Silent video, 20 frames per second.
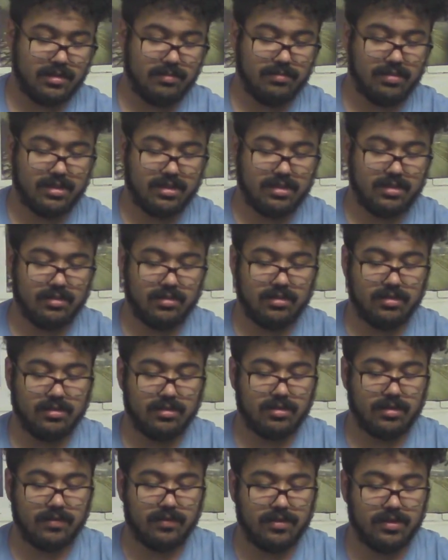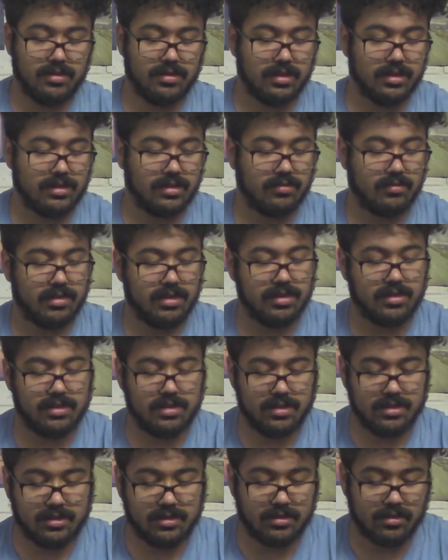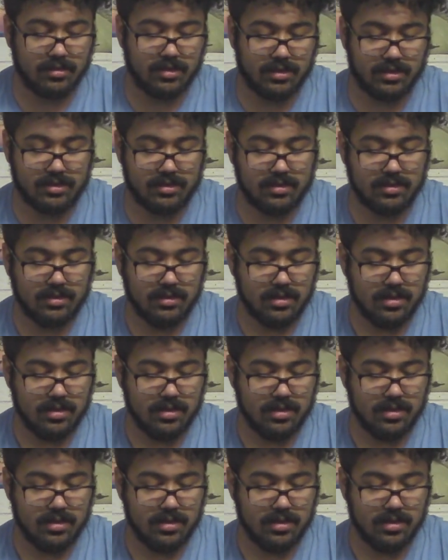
I'm still a little confused as to what this is, so let's